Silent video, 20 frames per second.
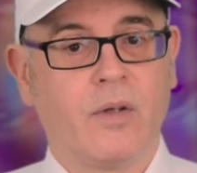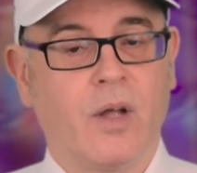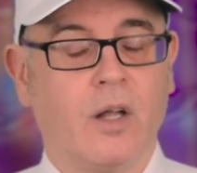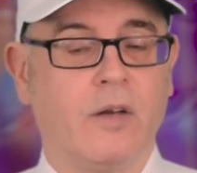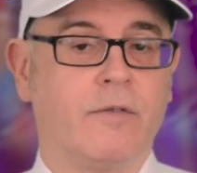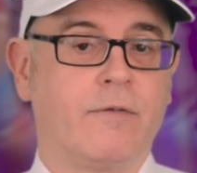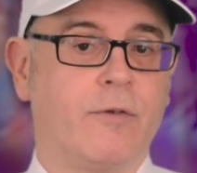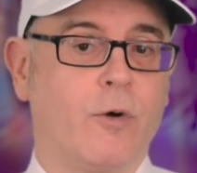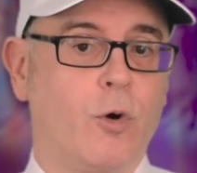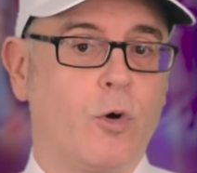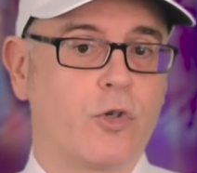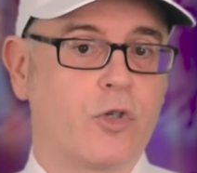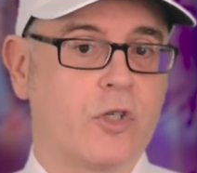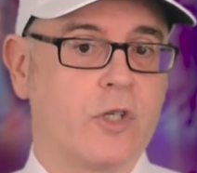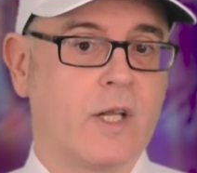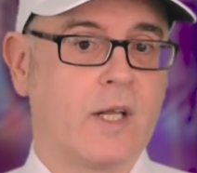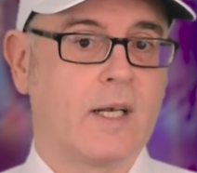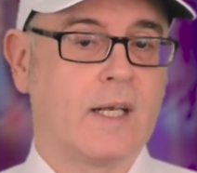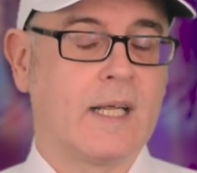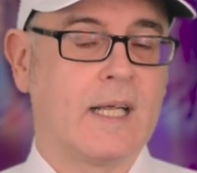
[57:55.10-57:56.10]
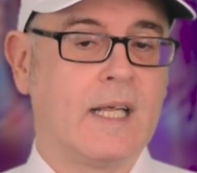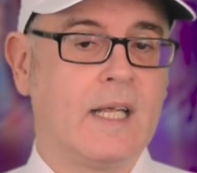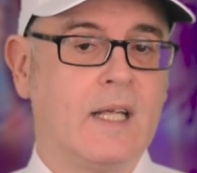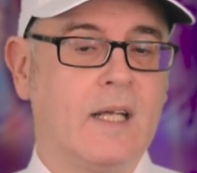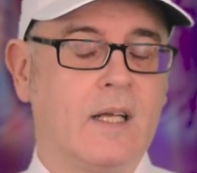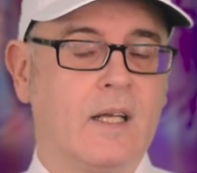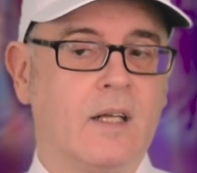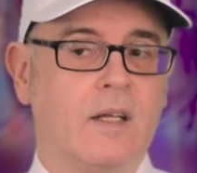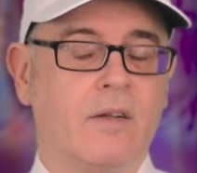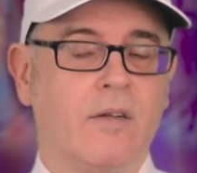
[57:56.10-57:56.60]
Unfortunately,
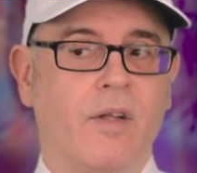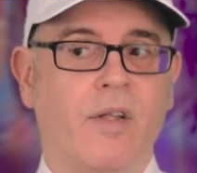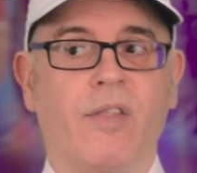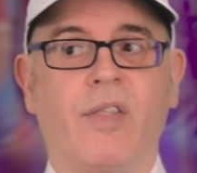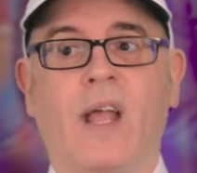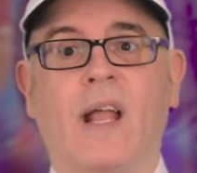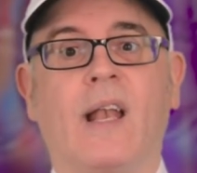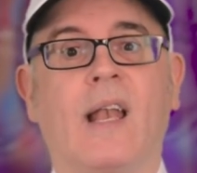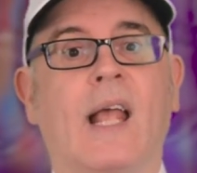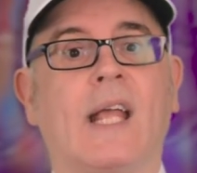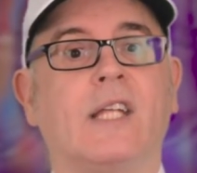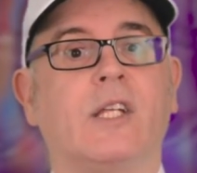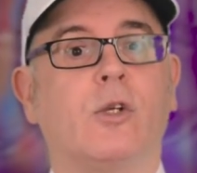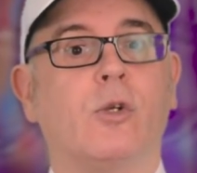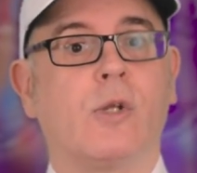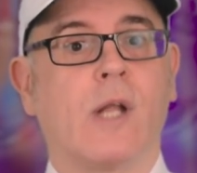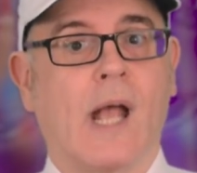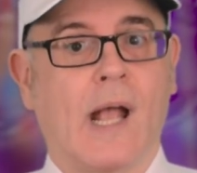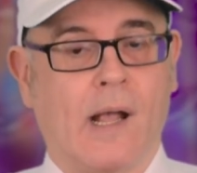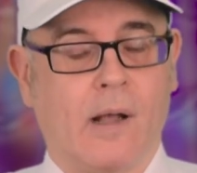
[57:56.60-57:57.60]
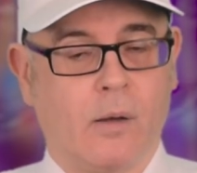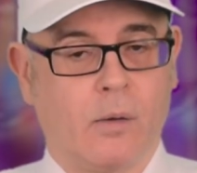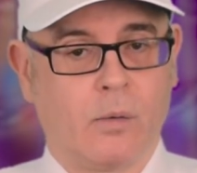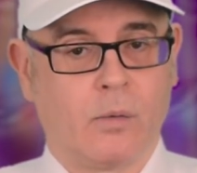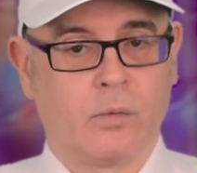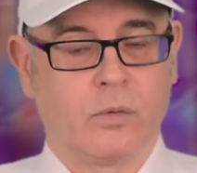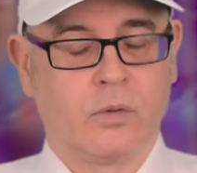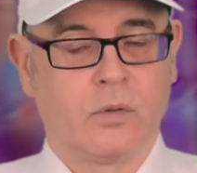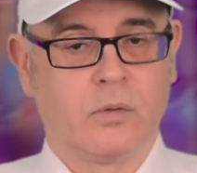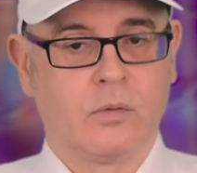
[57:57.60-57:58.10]
they let you
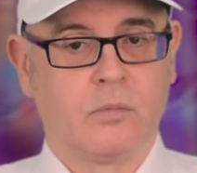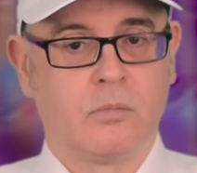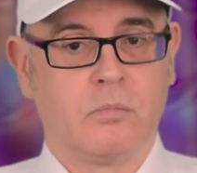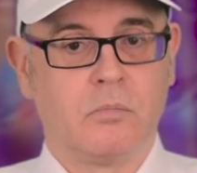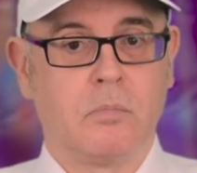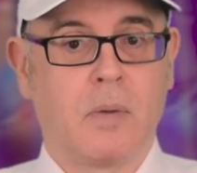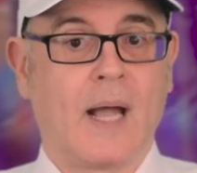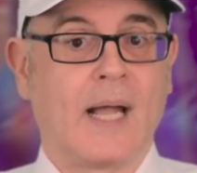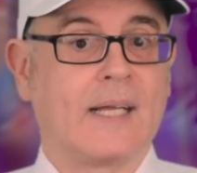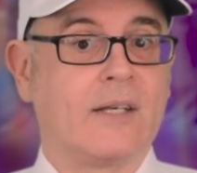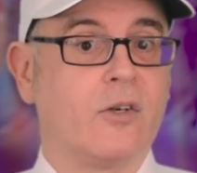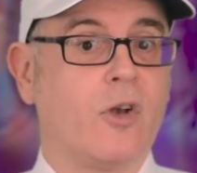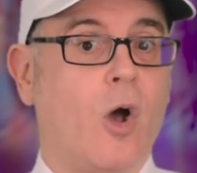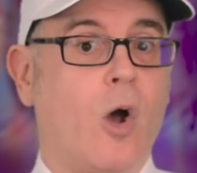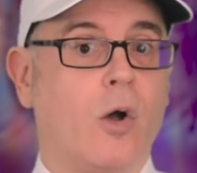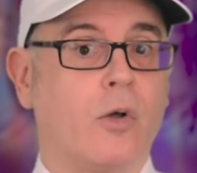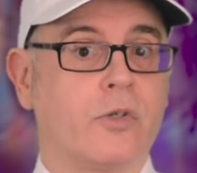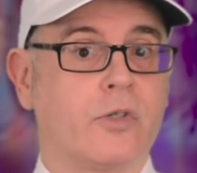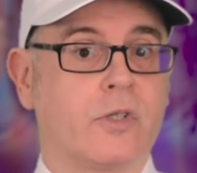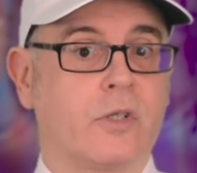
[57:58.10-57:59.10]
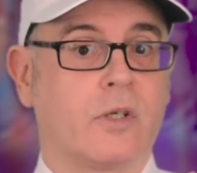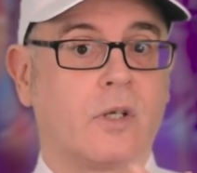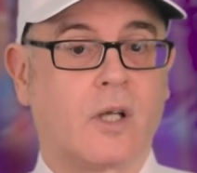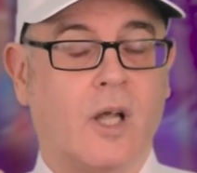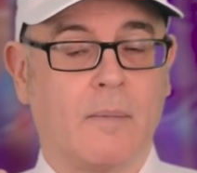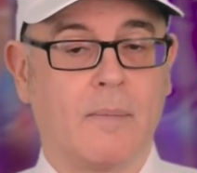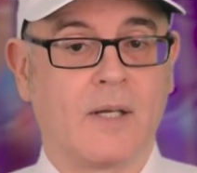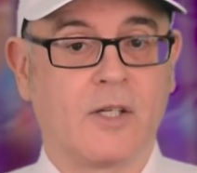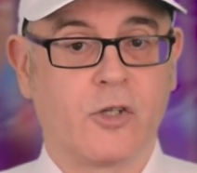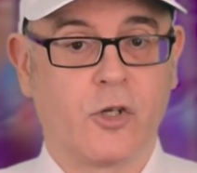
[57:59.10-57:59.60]
down by not
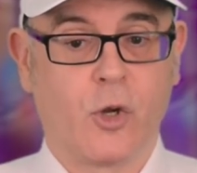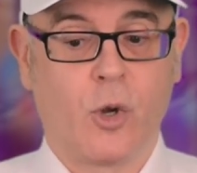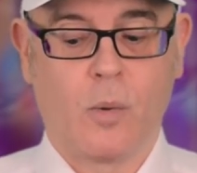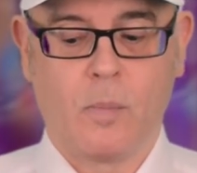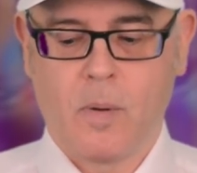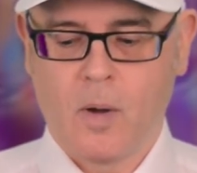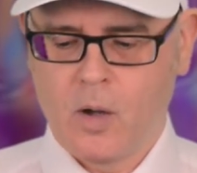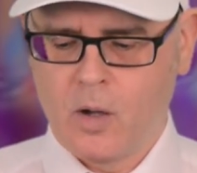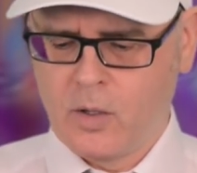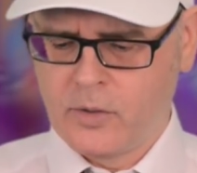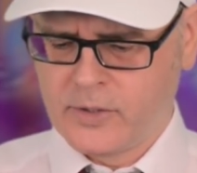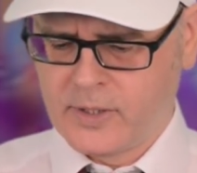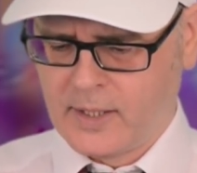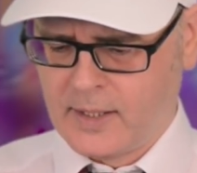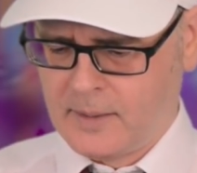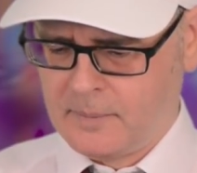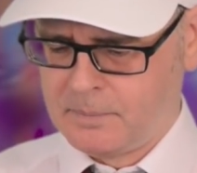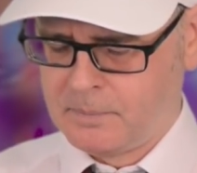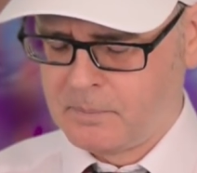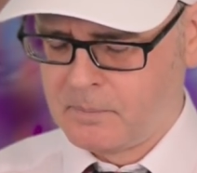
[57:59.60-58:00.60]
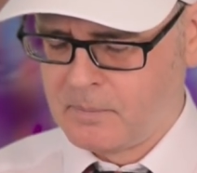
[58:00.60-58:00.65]
coming to your party.